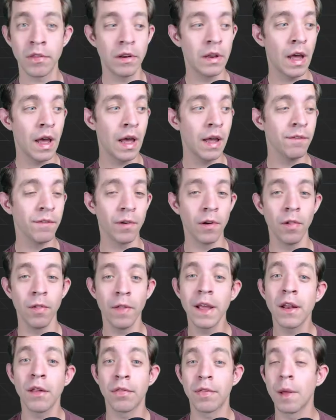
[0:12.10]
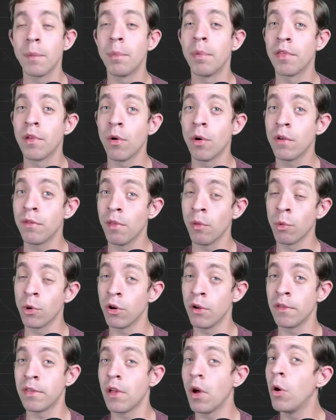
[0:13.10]
time for the latest episode of the
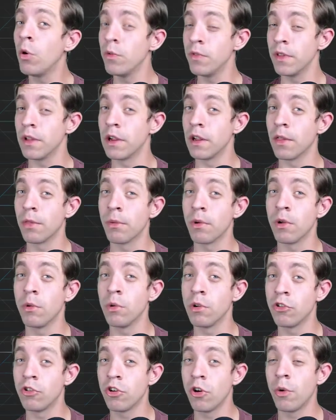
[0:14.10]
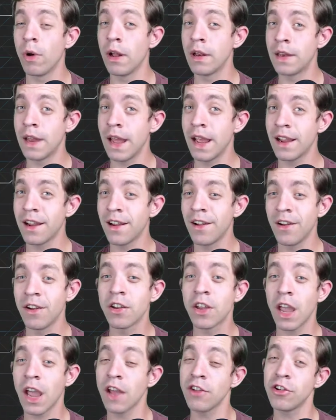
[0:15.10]
world's only 3-in-1 show on tech,
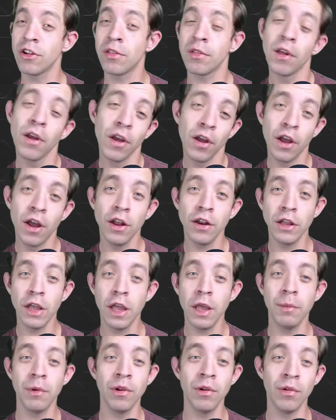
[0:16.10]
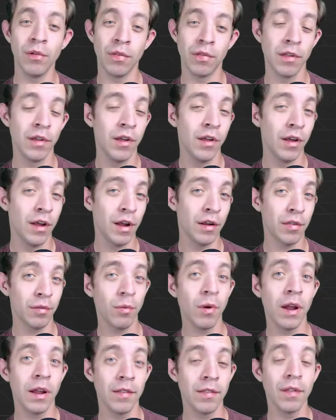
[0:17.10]
gadgets, and gaming news. That's
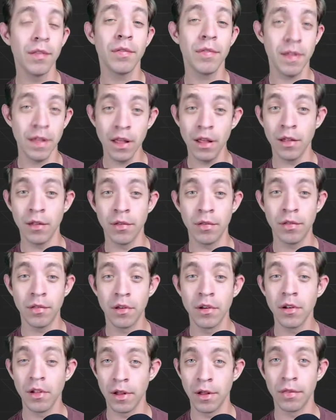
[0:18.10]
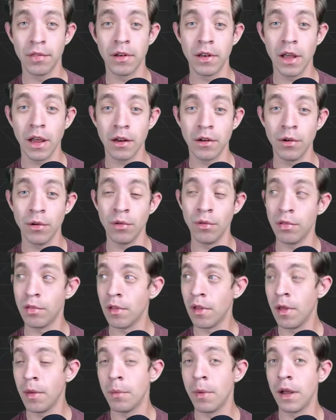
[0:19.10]
right, this is the latest in tech news.
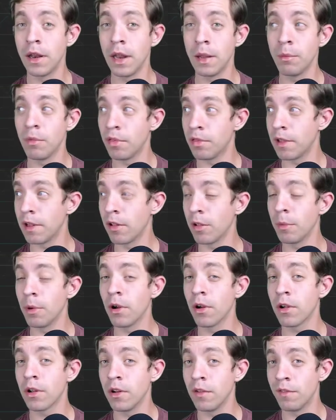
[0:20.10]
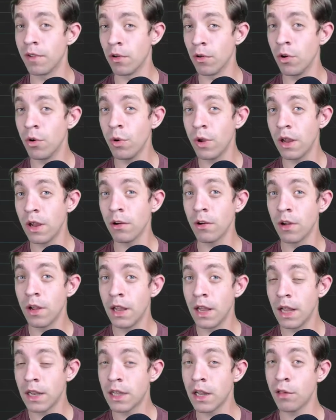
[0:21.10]
My name is Taylor Merrick, and if you're new here,
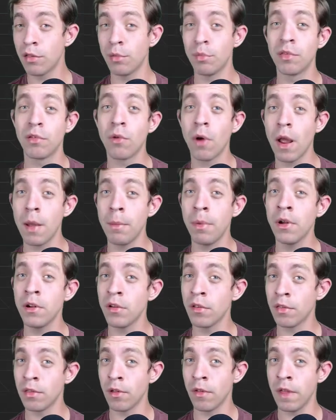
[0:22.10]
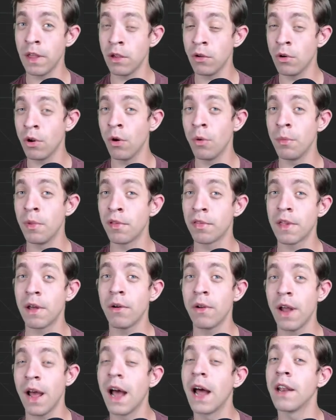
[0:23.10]
hit that subscribe button so that you don't miss
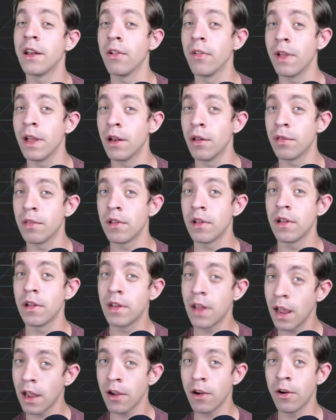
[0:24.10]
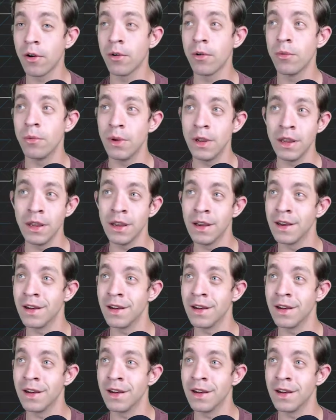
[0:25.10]
out on the latest tech. We